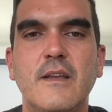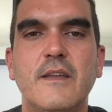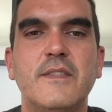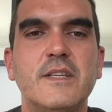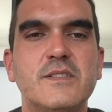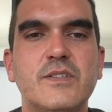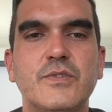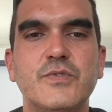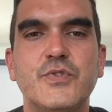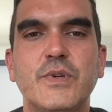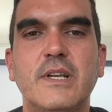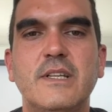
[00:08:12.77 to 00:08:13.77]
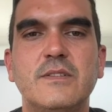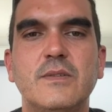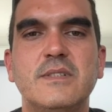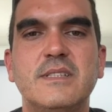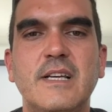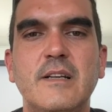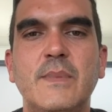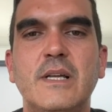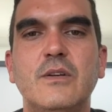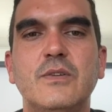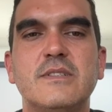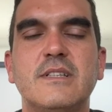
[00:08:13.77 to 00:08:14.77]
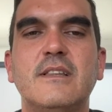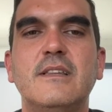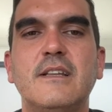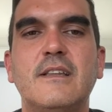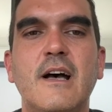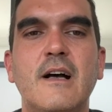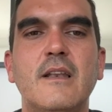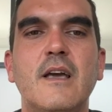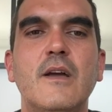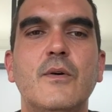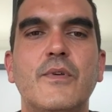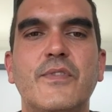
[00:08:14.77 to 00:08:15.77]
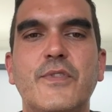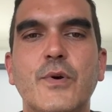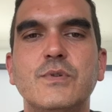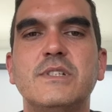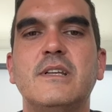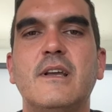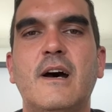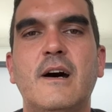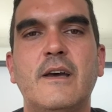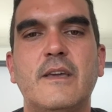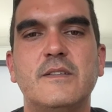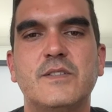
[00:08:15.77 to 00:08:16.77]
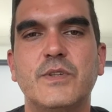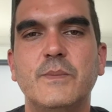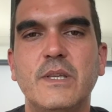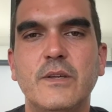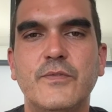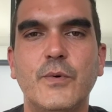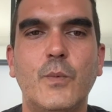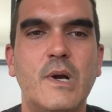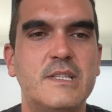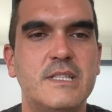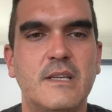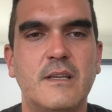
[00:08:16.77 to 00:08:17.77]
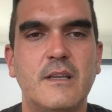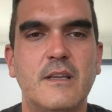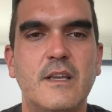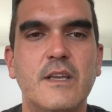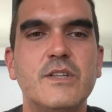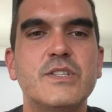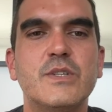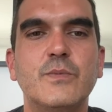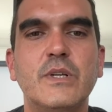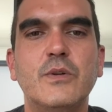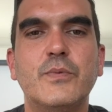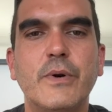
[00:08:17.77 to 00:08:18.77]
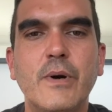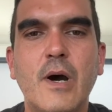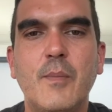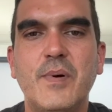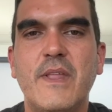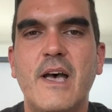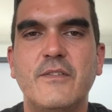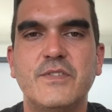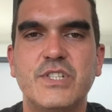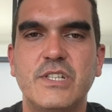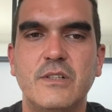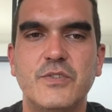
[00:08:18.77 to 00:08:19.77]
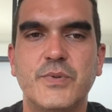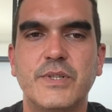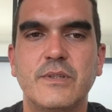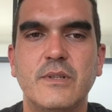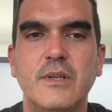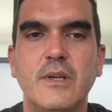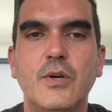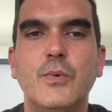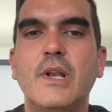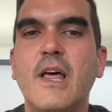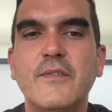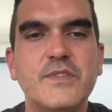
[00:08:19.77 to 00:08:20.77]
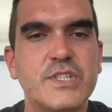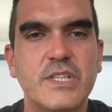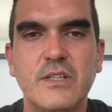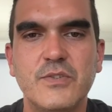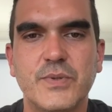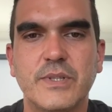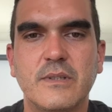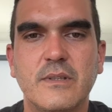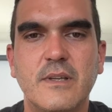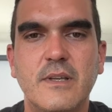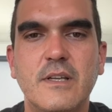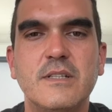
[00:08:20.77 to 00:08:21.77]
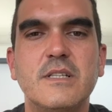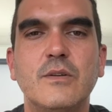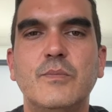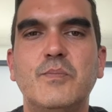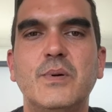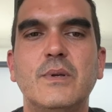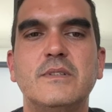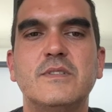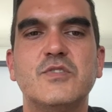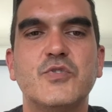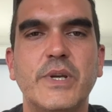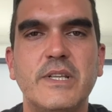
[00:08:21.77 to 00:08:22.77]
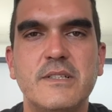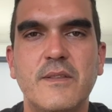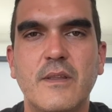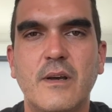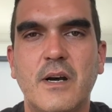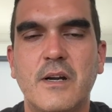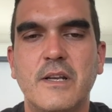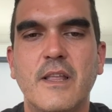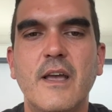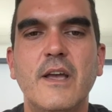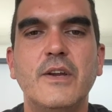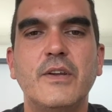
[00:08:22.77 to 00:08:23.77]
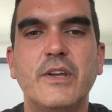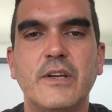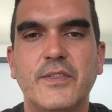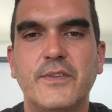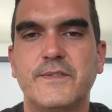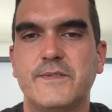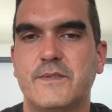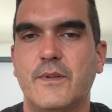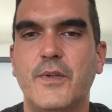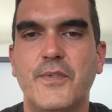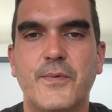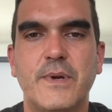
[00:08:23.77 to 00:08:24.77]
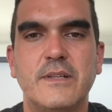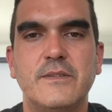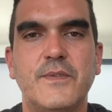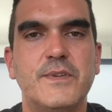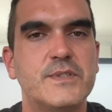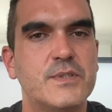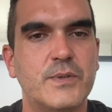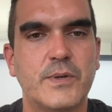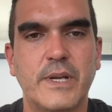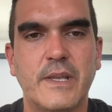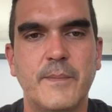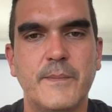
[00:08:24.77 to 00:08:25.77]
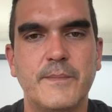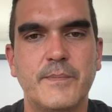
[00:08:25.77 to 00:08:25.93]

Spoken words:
In this country, little Salma looks at Nidal with doting eyes, dreaming of a wedding. She will grow up and have children, who will have children, until a bullet straight in the heart cuts the thread of the story.